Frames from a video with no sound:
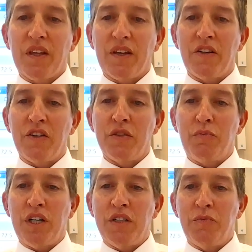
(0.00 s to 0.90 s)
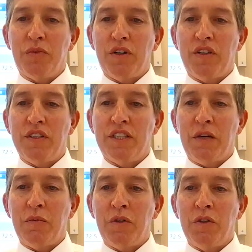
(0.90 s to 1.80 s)
And on the bottom part of the
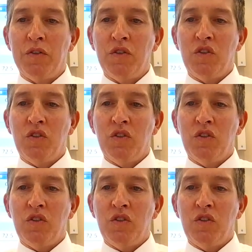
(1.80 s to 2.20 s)
table,